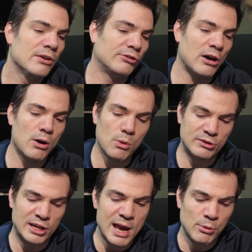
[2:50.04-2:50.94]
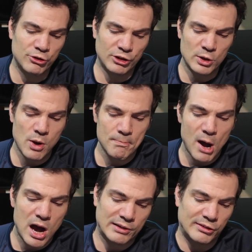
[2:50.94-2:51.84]
So today we're just going to
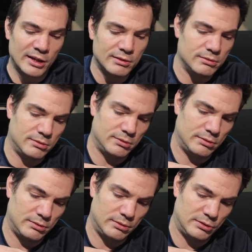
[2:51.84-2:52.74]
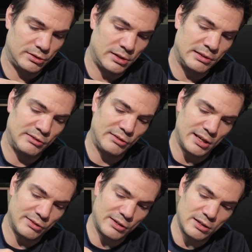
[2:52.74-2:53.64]
unbox it. So let's see.
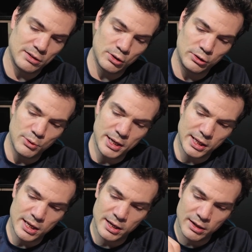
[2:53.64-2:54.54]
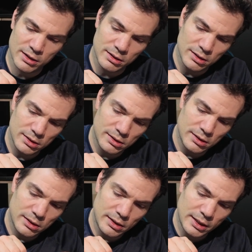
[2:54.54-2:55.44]
It's got a little doohickey here.
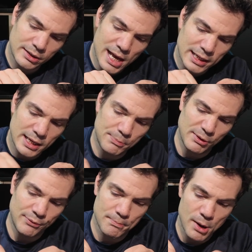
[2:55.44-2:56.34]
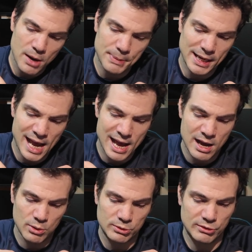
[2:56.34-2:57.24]
I think that keeps it from popping
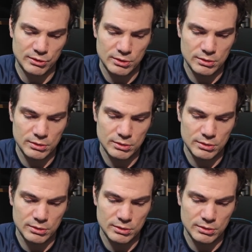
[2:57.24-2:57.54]
out.